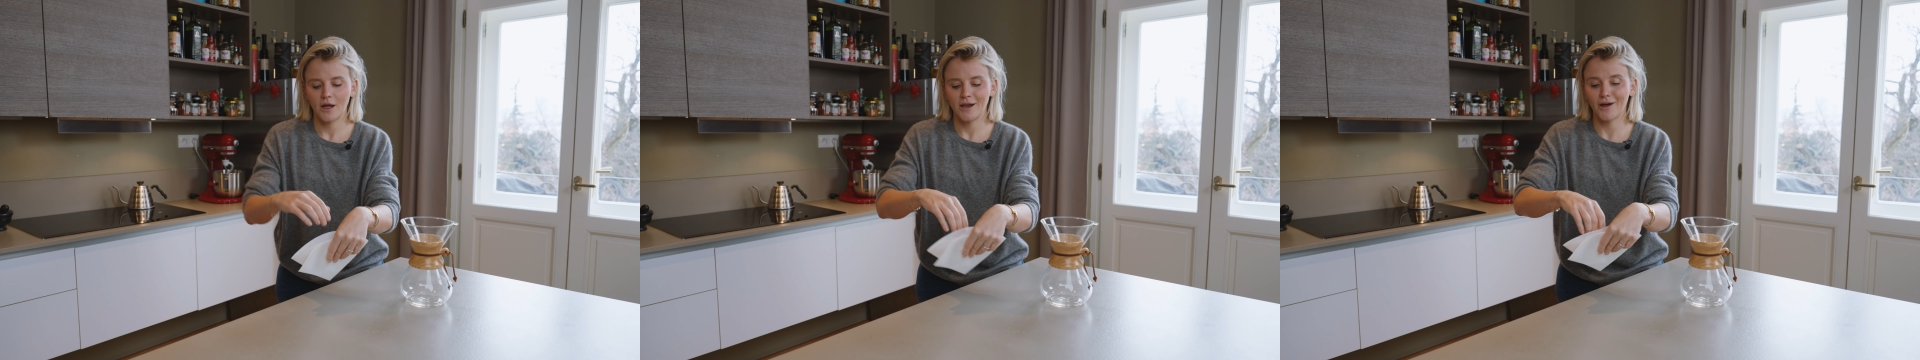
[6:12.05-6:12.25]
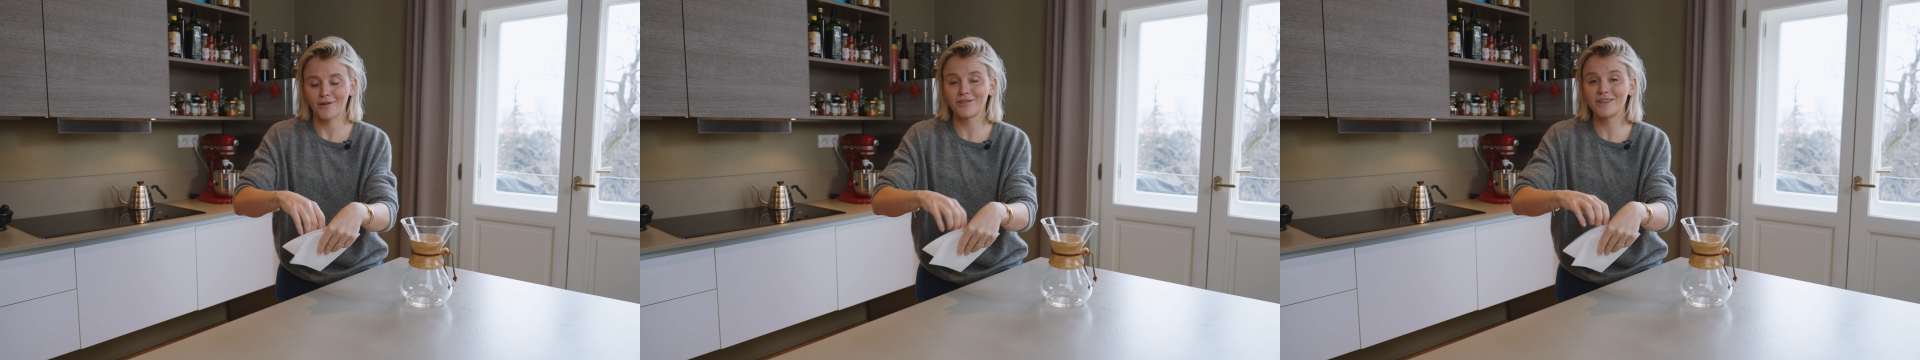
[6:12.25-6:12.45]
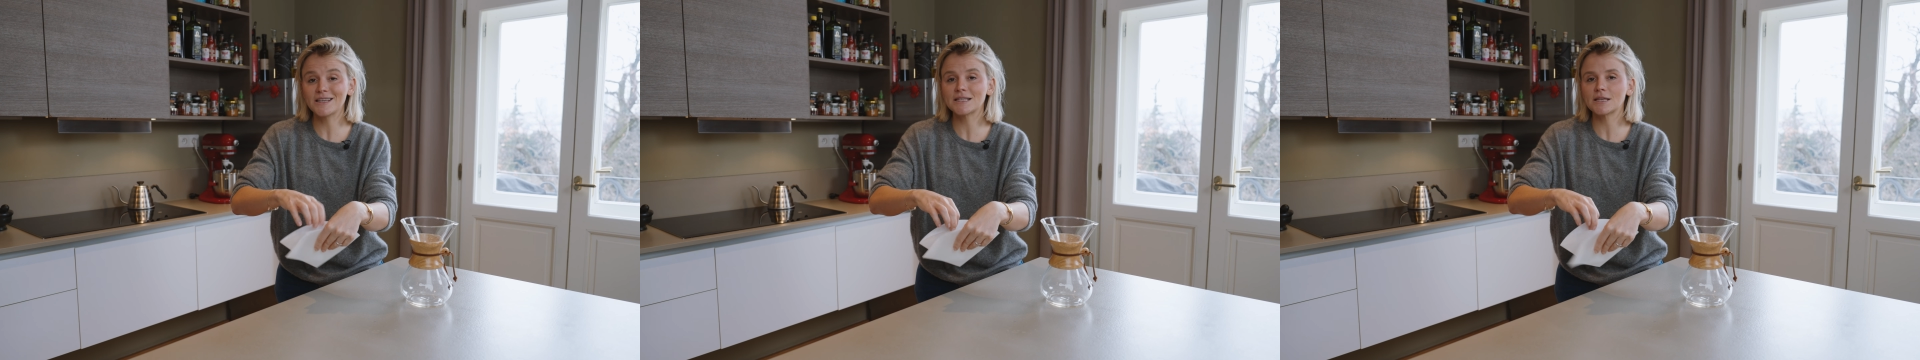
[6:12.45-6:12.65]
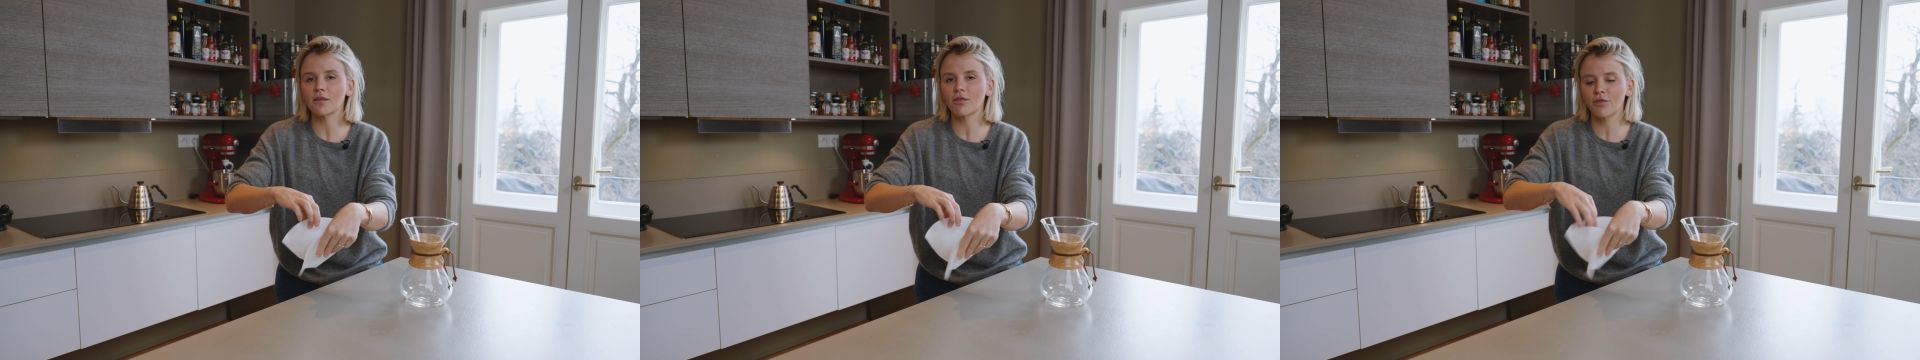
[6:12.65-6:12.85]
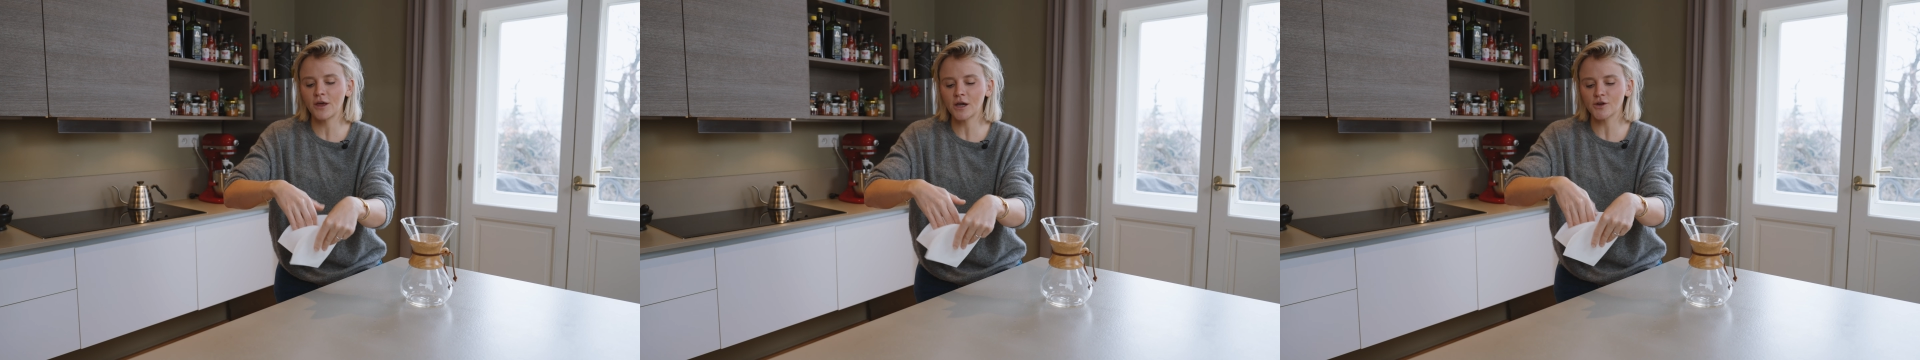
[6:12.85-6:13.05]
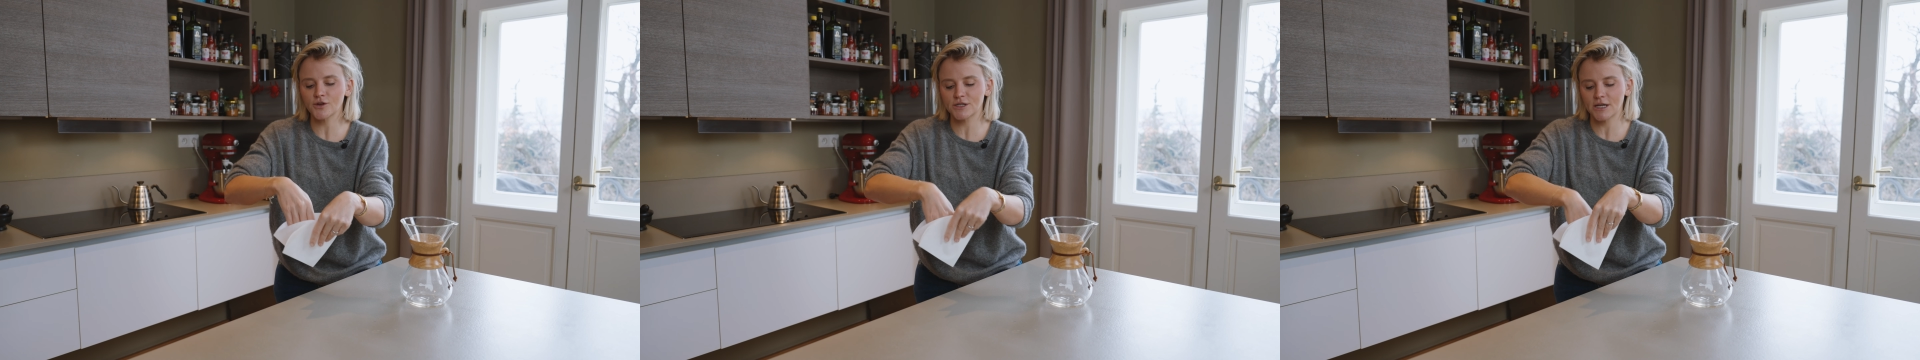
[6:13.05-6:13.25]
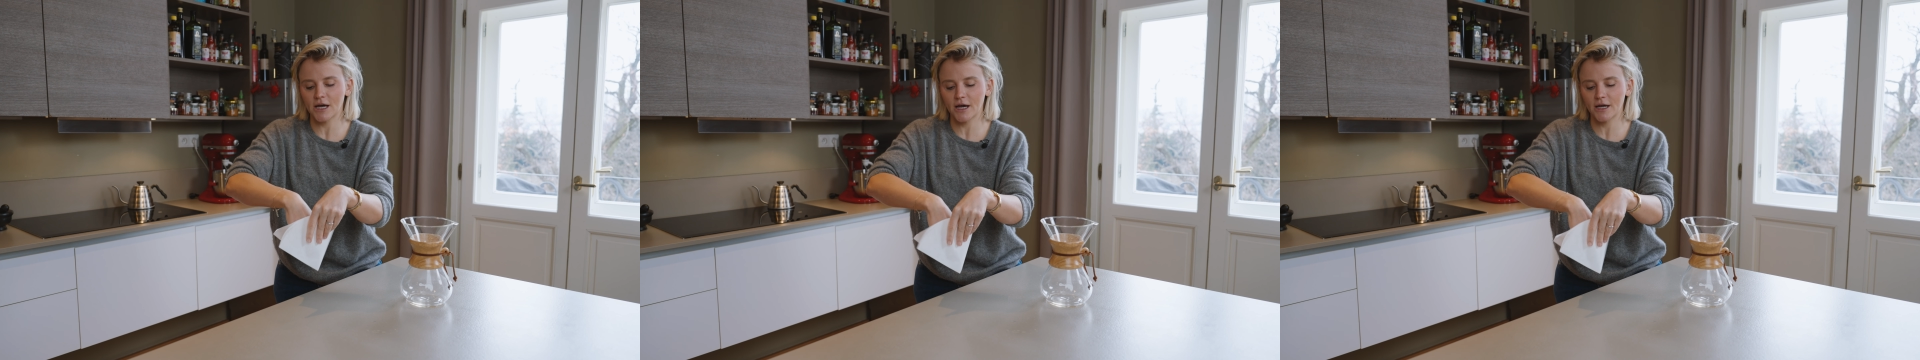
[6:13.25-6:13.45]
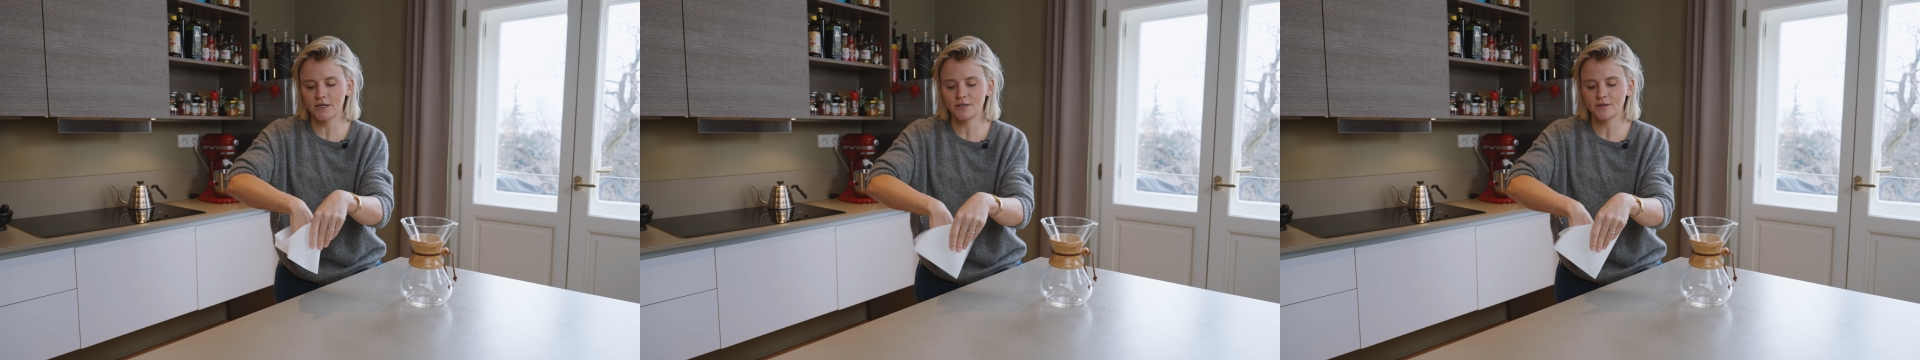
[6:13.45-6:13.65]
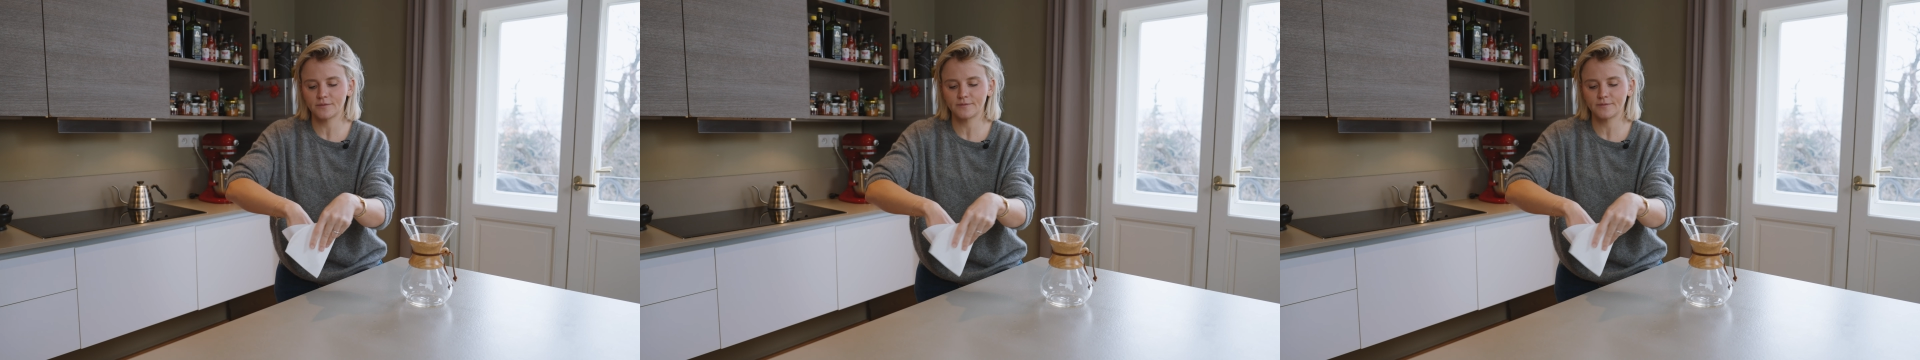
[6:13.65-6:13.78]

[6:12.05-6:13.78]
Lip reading: Now this thicker side